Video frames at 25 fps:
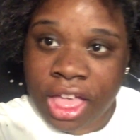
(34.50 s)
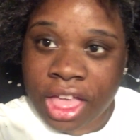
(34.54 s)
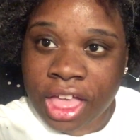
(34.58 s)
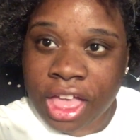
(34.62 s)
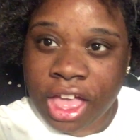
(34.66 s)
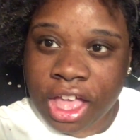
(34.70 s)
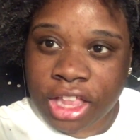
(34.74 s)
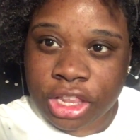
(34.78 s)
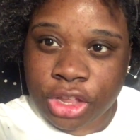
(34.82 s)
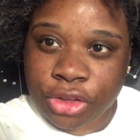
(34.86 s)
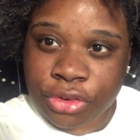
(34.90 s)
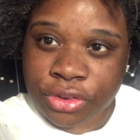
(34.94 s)

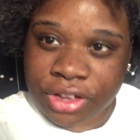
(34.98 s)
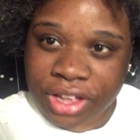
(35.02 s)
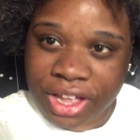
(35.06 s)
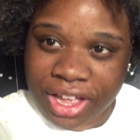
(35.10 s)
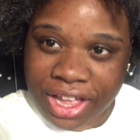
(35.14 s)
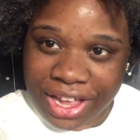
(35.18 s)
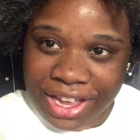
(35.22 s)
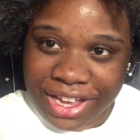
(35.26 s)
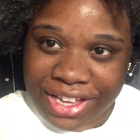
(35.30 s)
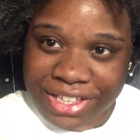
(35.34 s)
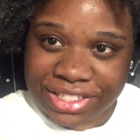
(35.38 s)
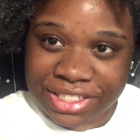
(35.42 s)
hello,
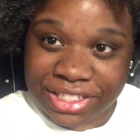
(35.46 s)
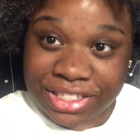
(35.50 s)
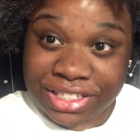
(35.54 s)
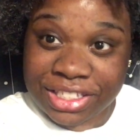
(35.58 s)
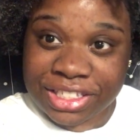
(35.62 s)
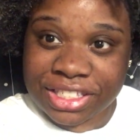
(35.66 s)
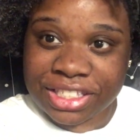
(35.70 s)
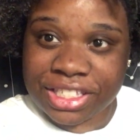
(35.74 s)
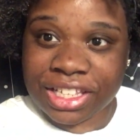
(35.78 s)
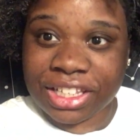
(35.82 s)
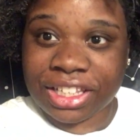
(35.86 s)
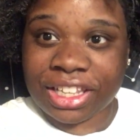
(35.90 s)
guys. This
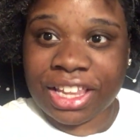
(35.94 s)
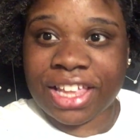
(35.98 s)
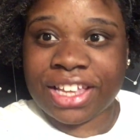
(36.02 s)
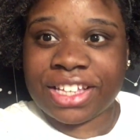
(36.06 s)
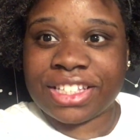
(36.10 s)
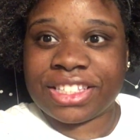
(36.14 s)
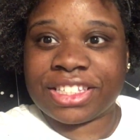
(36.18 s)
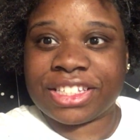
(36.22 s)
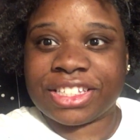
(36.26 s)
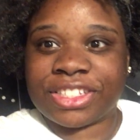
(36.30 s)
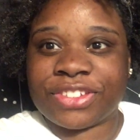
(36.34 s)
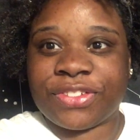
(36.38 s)
is
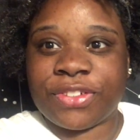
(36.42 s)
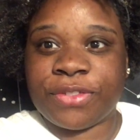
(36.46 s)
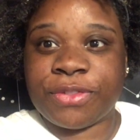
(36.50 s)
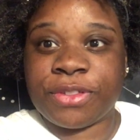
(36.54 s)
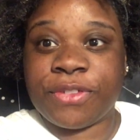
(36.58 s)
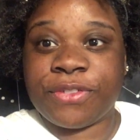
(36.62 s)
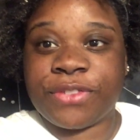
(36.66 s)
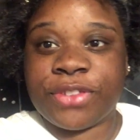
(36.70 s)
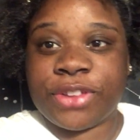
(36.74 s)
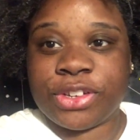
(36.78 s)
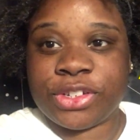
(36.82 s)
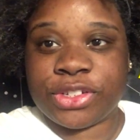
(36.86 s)
Alexus from
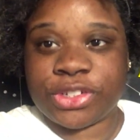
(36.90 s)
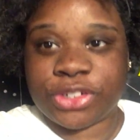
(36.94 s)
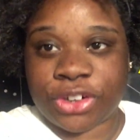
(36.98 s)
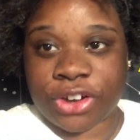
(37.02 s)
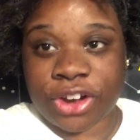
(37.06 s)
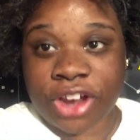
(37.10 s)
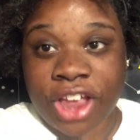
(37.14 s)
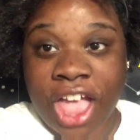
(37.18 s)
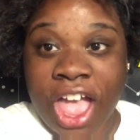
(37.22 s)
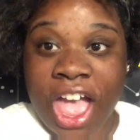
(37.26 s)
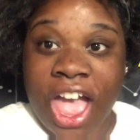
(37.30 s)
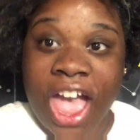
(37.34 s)
the future.
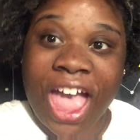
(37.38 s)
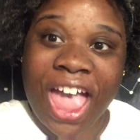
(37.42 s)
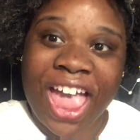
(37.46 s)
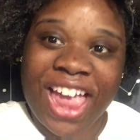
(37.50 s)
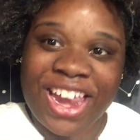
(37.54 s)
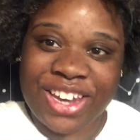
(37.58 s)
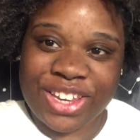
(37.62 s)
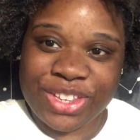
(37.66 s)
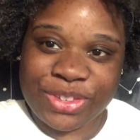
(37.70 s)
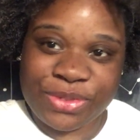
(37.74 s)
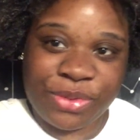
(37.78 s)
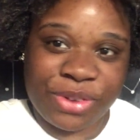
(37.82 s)

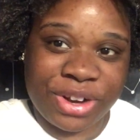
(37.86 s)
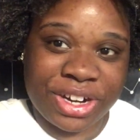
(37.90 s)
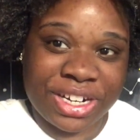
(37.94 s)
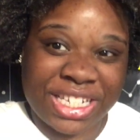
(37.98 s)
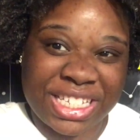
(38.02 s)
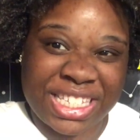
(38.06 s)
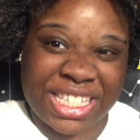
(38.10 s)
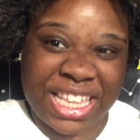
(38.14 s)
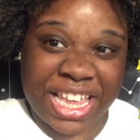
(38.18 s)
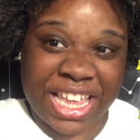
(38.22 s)
I just wanted to